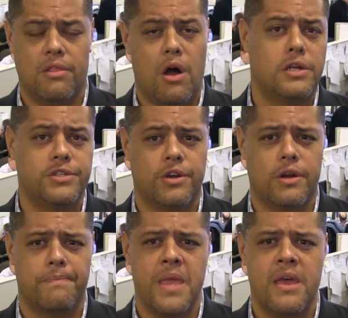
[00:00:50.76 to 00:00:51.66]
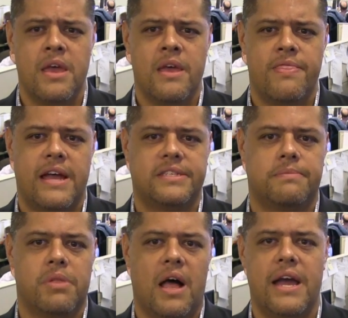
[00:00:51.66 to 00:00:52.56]
long term that
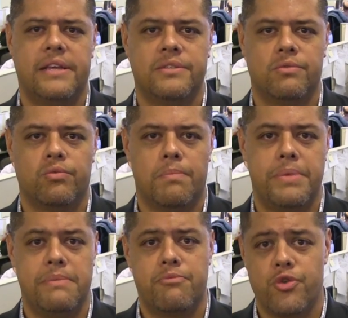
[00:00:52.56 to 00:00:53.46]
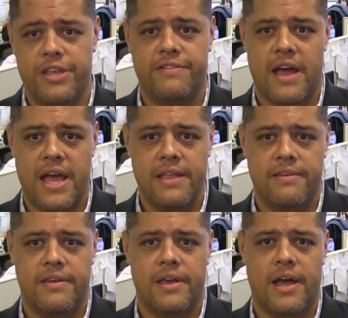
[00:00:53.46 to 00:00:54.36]
supplies will be pretty
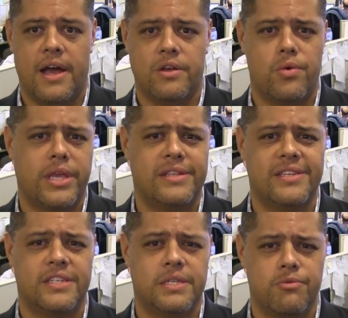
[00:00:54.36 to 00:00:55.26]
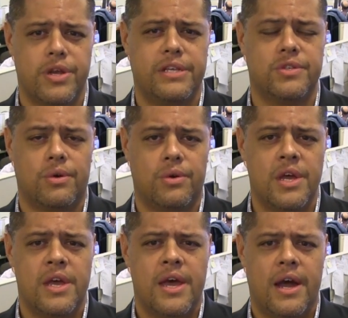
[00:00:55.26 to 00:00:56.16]
tight going into the spring. So
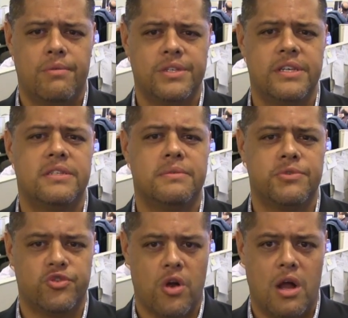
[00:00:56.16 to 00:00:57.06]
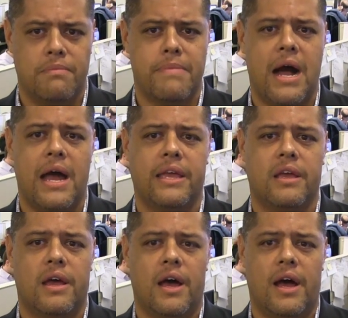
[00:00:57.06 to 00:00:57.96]
we're seeing some strong
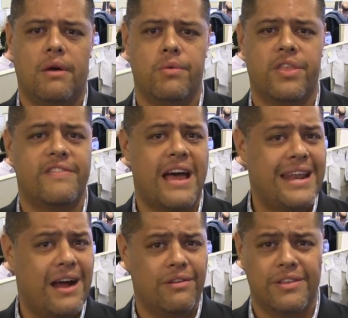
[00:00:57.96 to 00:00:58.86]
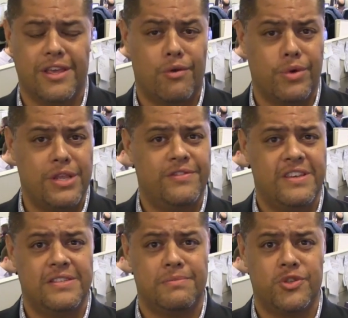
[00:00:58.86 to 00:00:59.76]
buying with a tight out. You know, when you
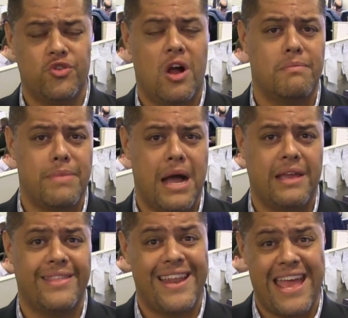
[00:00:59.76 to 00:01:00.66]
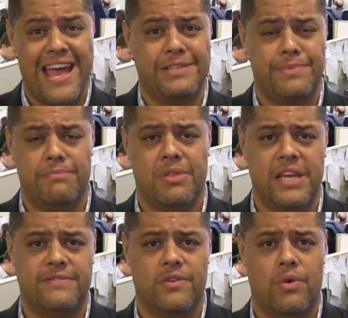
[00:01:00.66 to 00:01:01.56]
see some strong buying that has been in
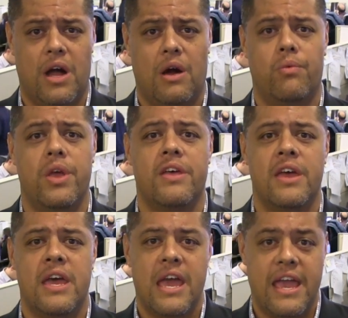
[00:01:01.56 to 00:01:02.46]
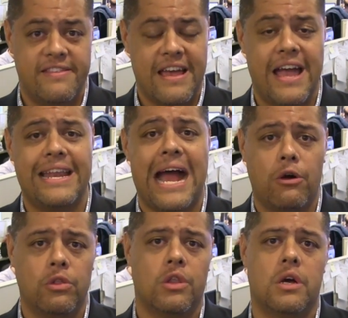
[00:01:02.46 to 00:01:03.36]
place for a while with a tight
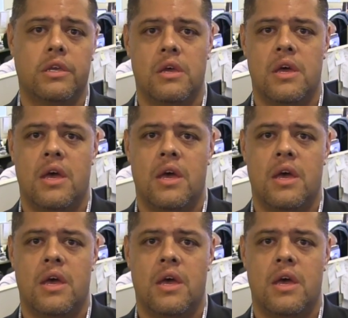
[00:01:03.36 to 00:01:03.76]
outlook